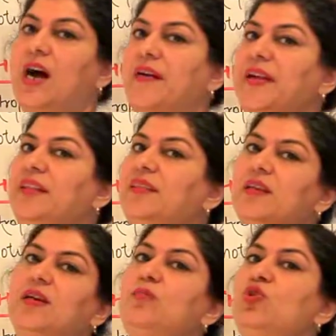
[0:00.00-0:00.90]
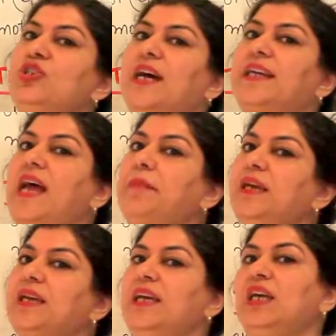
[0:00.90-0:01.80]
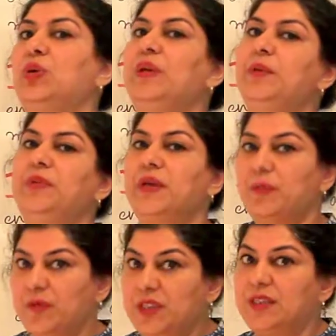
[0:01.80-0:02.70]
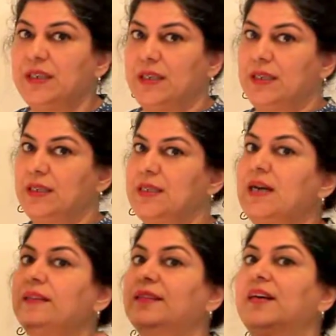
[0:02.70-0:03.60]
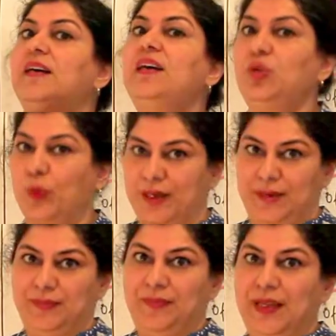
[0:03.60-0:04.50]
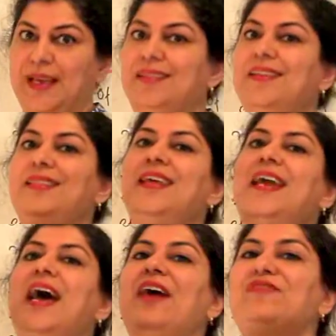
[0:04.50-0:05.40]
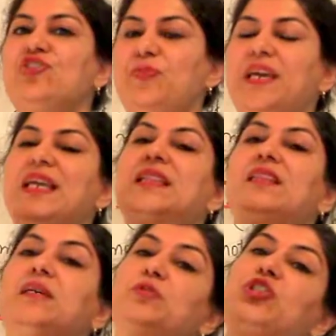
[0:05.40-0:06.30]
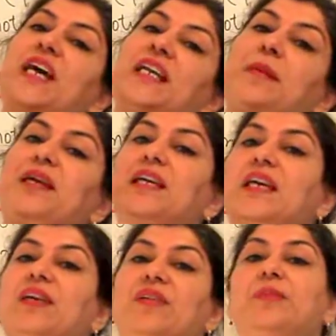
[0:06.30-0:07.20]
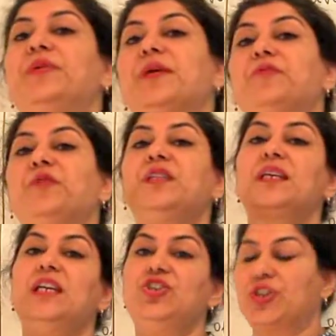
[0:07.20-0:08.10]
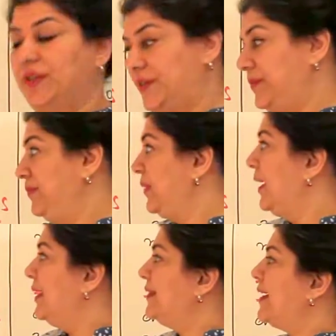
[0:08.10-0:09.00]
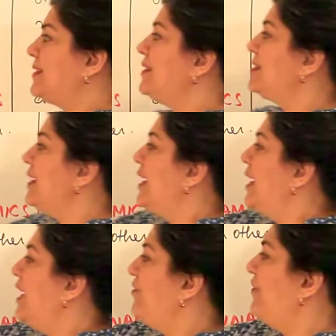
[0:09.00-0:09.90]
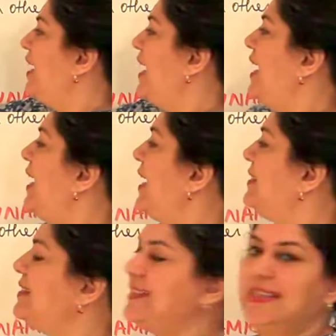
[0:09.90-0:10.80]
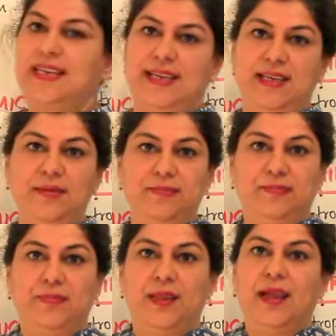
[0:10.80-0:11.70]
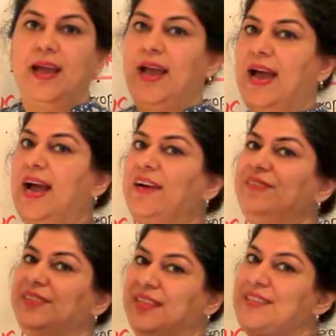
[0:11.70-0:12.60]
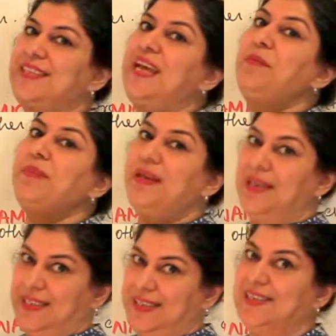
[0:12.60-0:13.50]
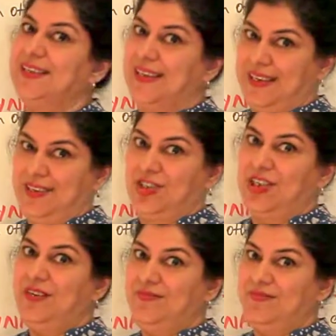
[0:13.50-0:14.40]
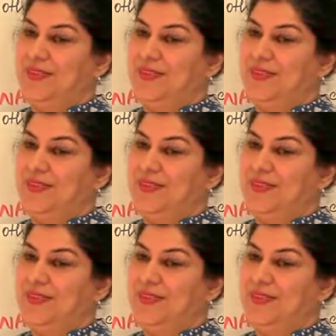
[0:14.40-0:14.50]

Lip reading: are in thermodynamic equilibrium with a third one, then they have to be in thermodynamic equilibrium with each other. That is, if A and C have the same internal energy,